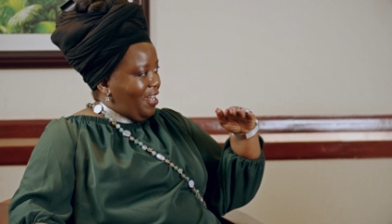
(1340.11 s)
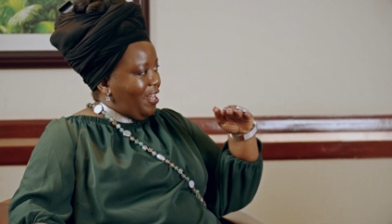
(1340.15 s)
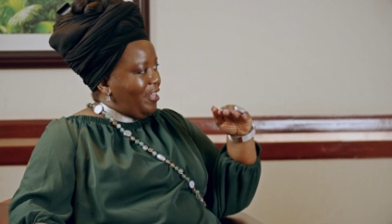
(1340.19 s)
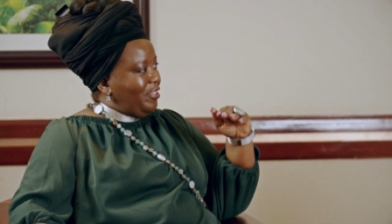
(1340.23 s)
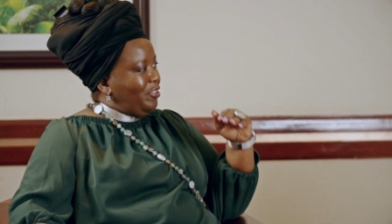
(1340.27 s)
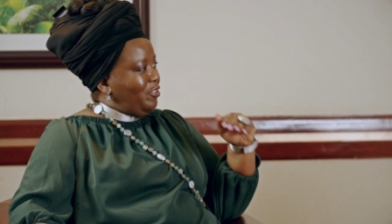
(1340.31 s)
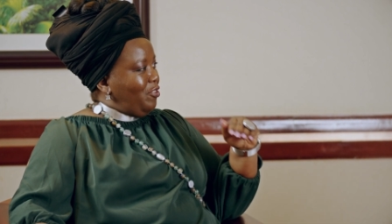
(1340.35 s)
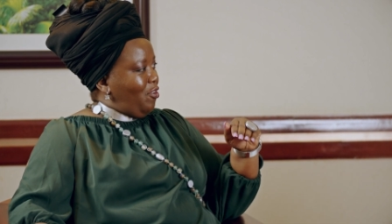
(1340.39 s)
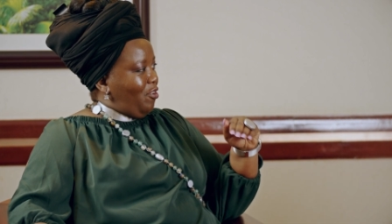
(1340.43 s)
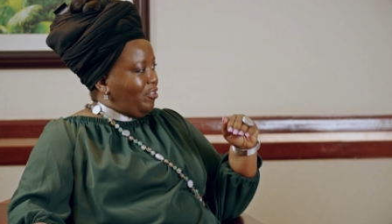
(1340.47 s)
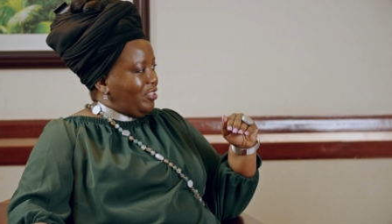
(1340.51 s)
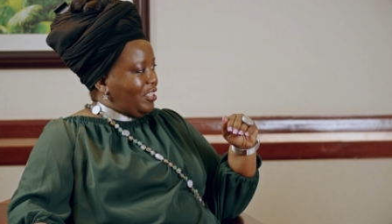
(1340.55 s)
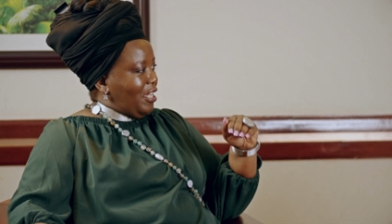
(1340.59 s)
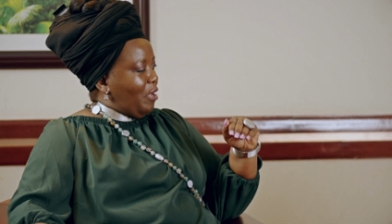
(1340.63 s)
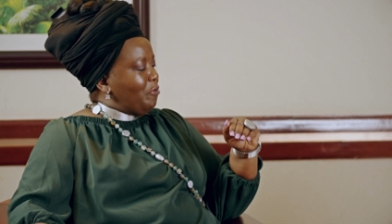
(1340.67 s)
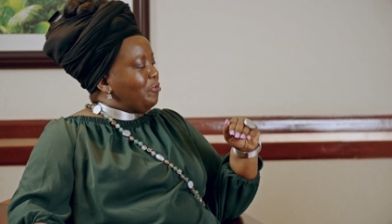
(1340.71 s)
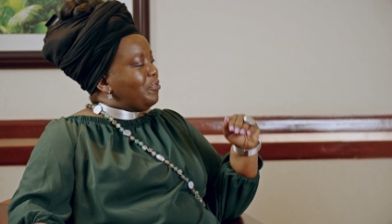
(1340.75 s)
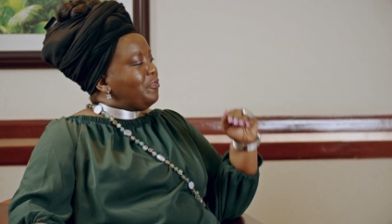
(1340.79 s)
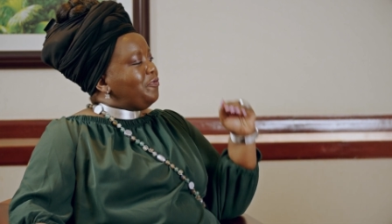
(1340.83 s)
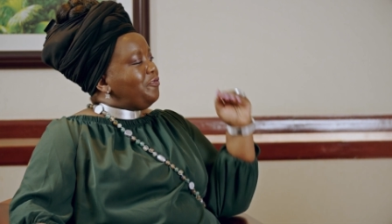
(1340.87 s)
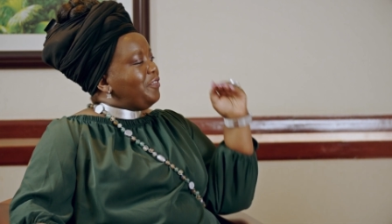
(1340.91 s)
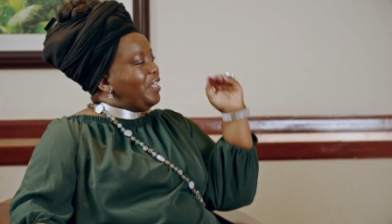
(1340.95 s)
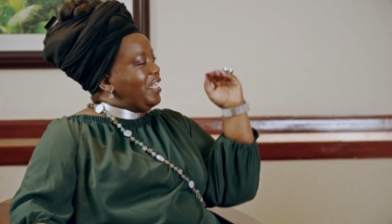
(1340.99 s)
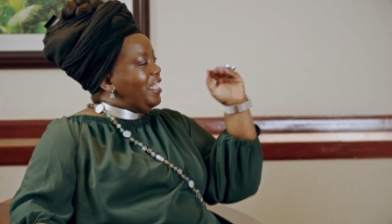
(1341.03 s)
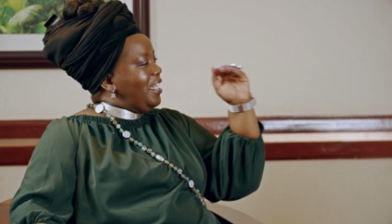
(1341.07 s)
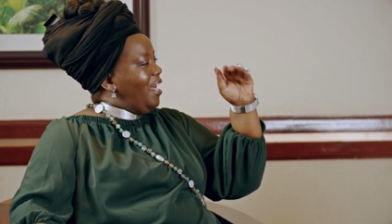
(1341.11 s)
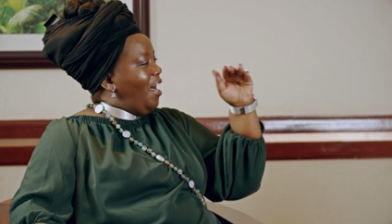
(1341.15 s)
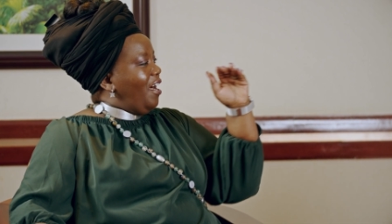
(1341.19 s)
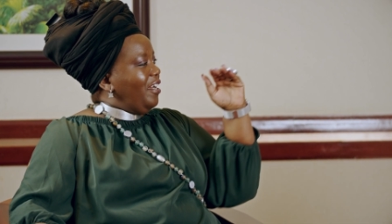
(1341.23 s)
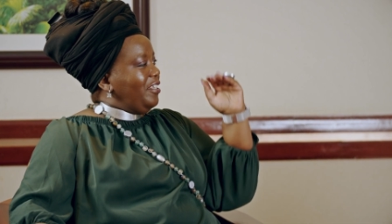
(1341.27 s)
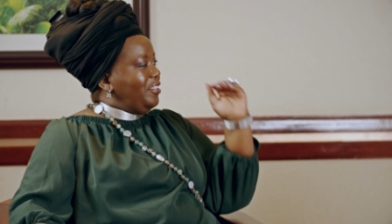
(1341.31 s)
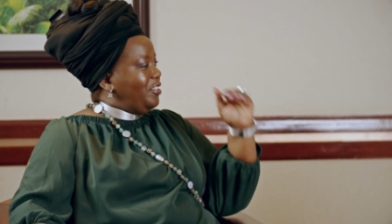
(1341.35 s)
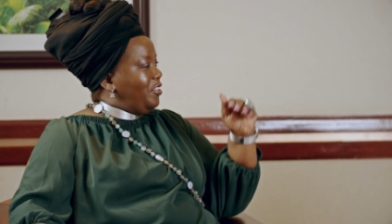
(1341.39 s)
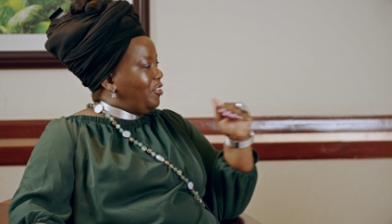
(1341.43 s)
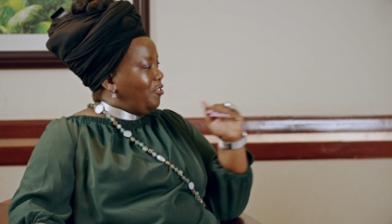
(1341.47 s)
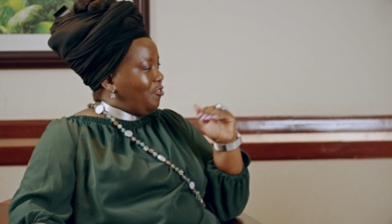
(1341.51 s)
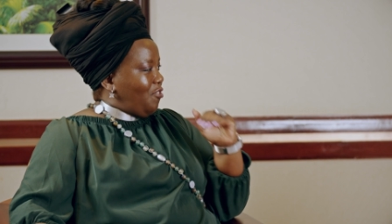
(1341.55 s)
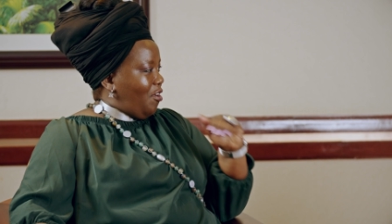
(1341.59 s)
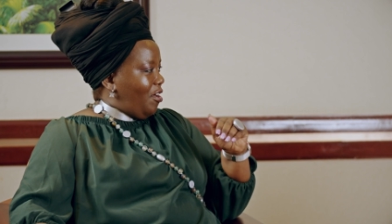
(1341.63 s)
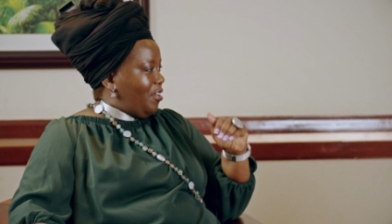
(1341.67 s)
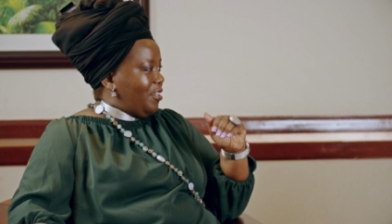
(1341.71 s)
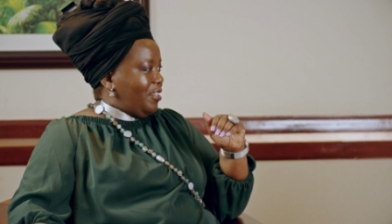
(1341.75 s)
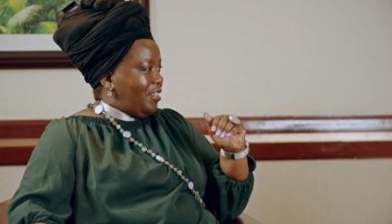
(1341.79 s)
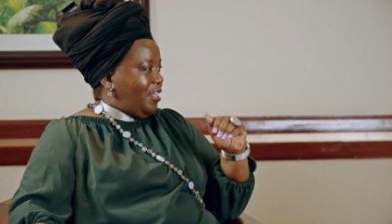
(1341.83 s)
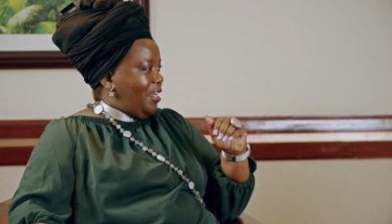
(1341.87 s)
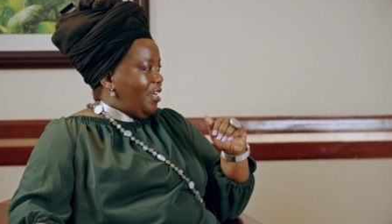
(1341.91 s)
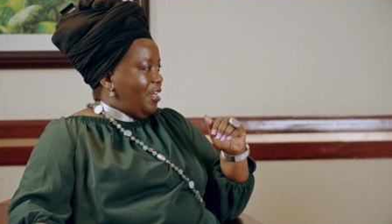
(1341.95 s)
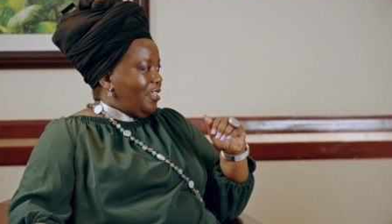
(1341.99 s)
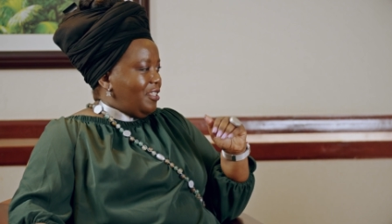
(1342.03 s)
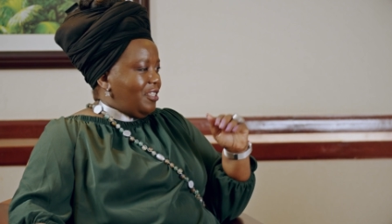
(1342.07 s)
a notch. I was very high strung.